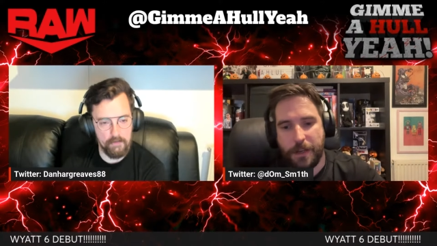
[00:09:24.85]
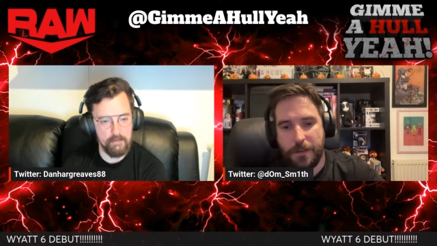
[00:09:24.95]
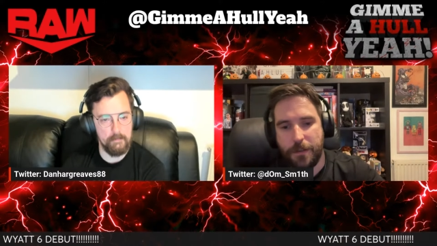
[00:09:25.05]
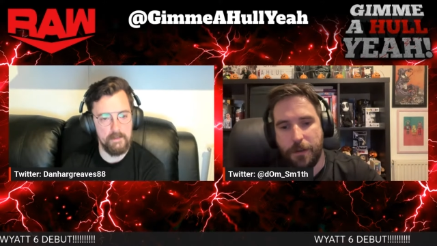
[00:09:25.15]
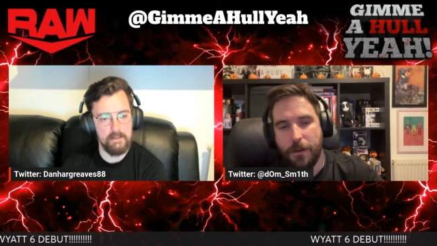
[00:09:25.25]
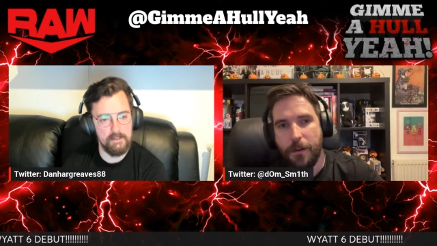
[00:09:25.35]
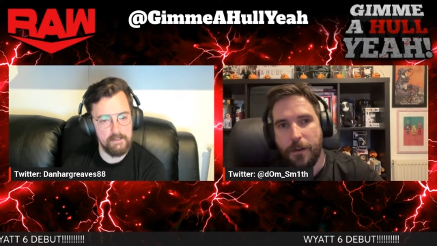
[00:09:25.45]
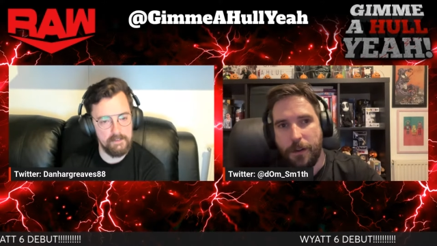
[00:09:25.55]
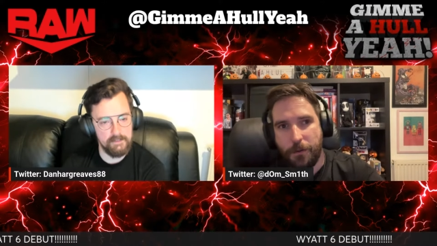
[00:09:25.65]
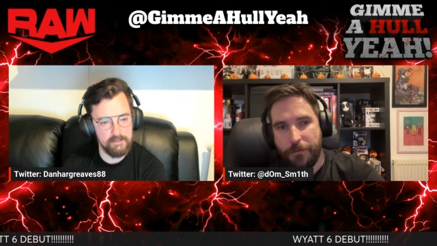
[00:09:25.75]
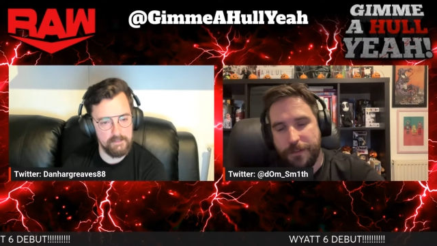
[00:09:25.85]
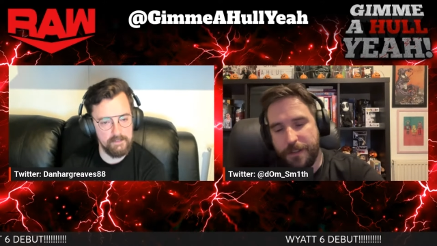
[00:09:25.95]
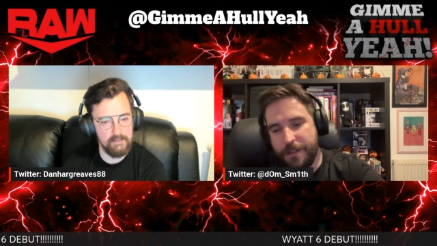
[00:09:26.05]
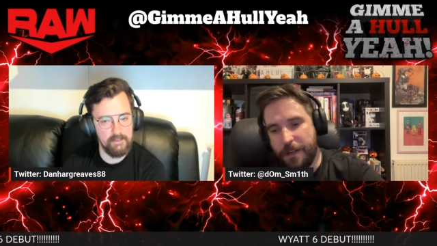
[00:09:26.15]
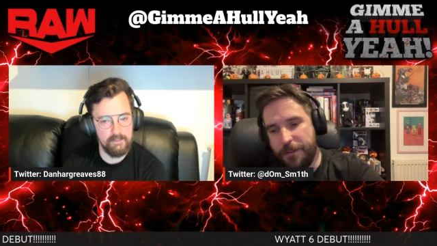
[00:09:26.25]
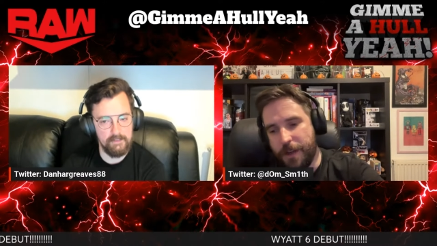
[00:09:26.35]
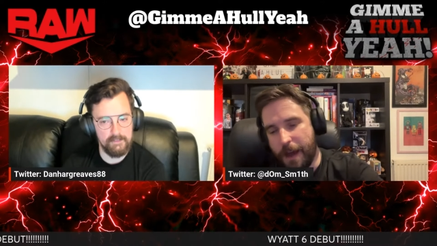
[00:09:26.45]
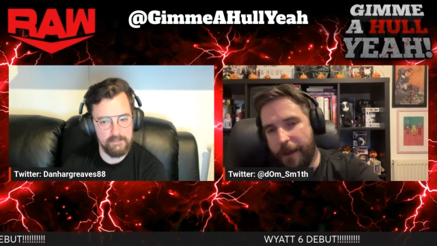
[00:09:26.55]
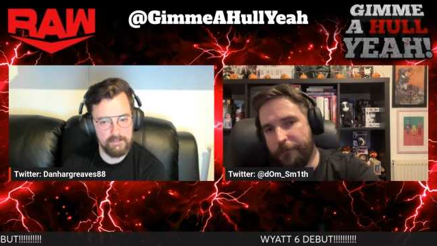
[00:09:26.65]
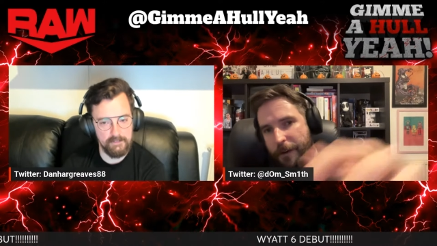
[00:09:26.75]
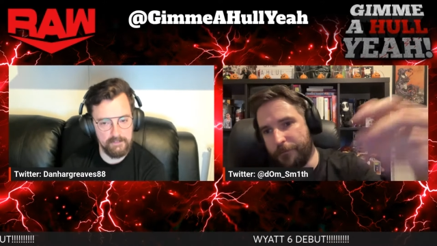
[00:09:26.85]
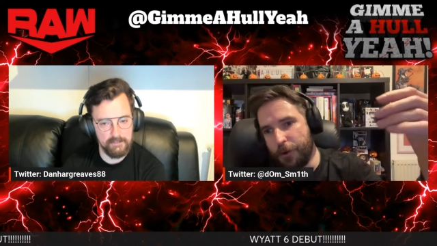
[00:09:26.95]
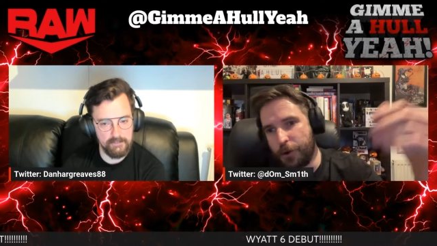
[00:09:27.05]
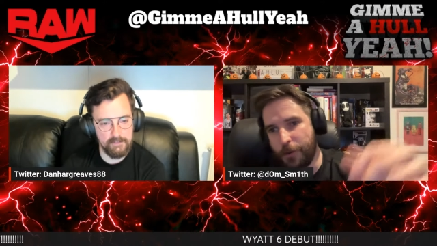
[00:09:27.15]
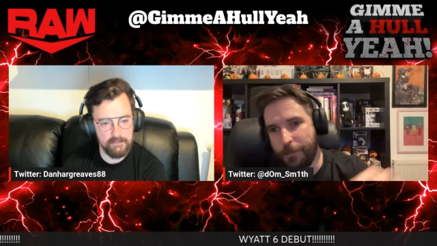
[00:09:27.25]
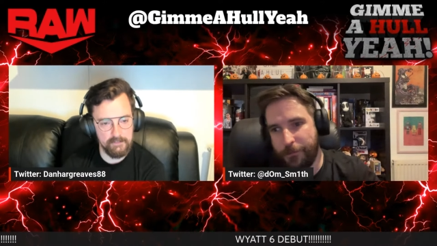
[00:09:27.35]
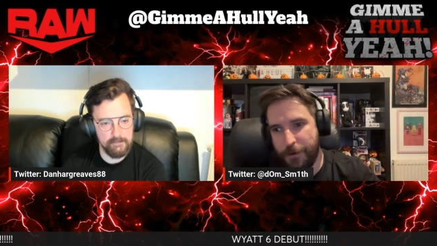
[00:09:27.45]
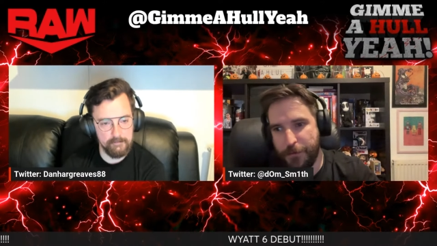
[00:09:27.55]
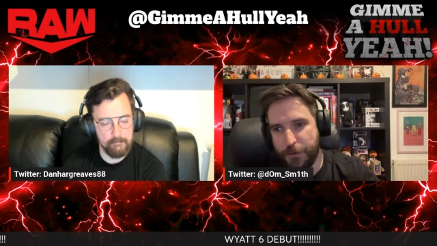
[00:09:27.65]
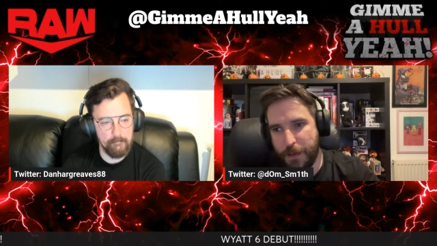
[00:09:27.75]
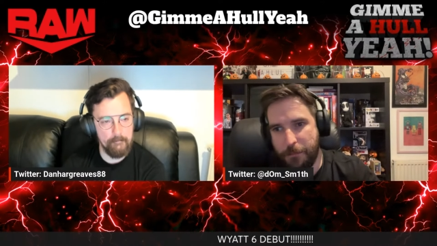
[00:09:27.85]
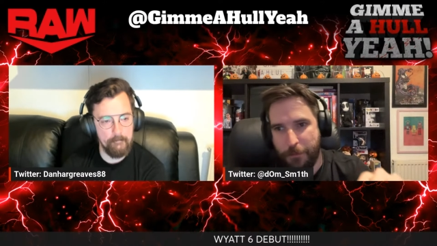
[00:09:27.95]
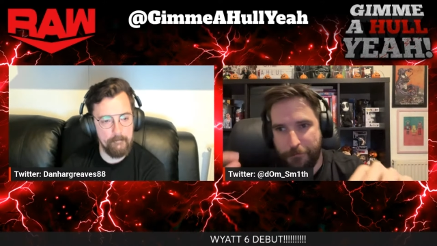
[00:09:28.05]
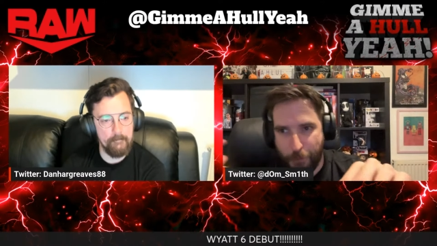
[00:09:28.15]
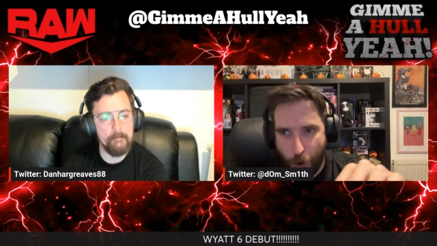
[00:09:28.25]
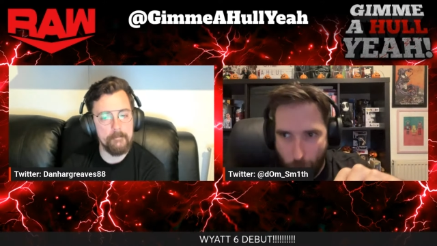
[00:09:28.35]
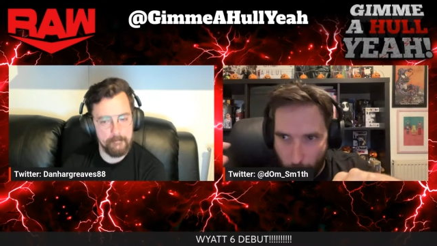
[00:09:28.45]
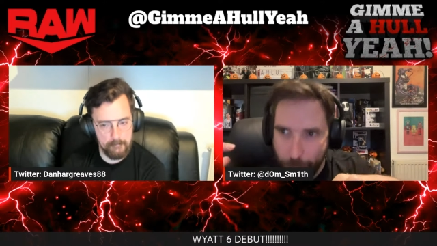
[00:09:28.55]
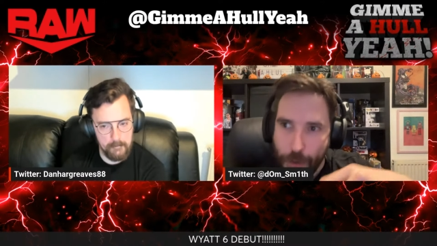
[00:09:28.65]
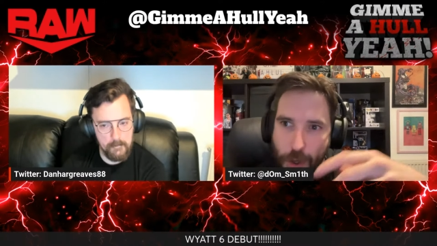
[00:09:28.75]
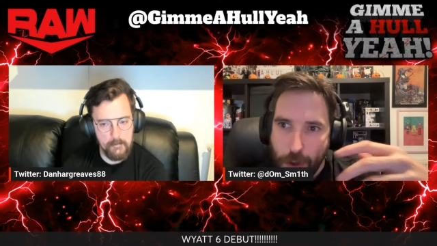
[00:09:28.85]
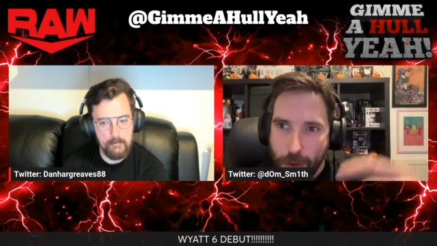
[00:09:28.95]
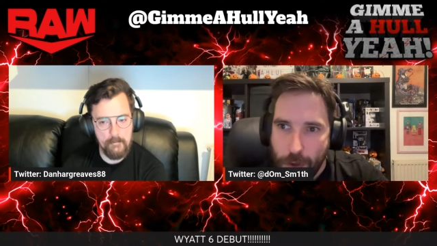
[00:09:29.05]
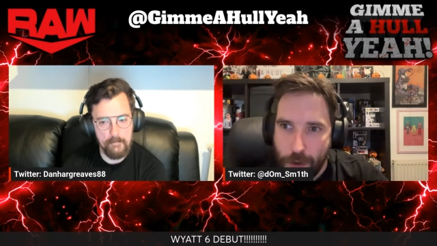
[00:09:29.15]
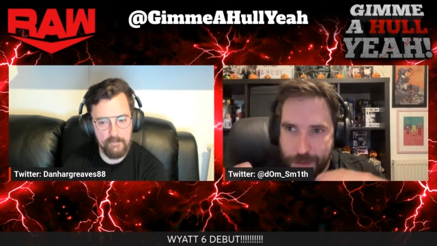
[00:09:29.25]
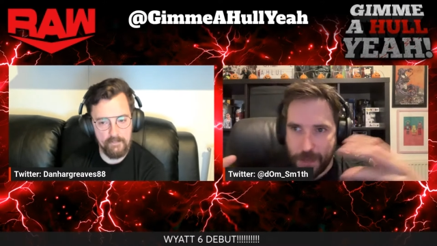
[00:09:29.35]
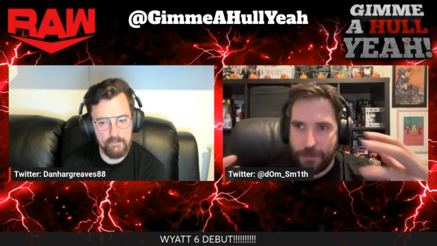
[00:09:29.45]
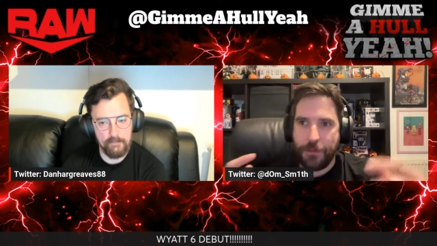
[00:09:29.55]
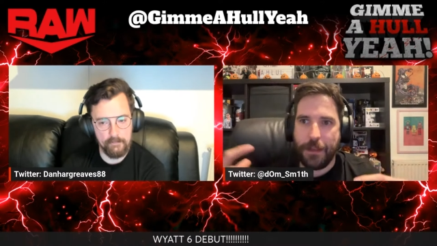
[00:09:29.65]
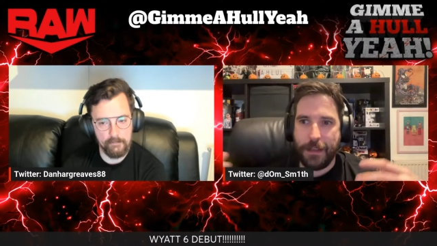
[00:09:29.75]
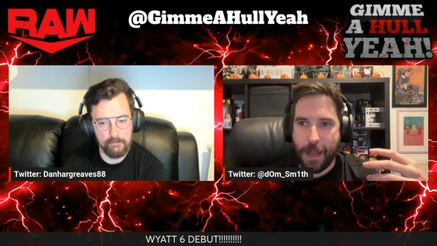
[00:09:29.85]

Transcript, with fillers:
Speaker 1: did who obviously did, that, and I've, I've done a couple of interviews with him before, who did the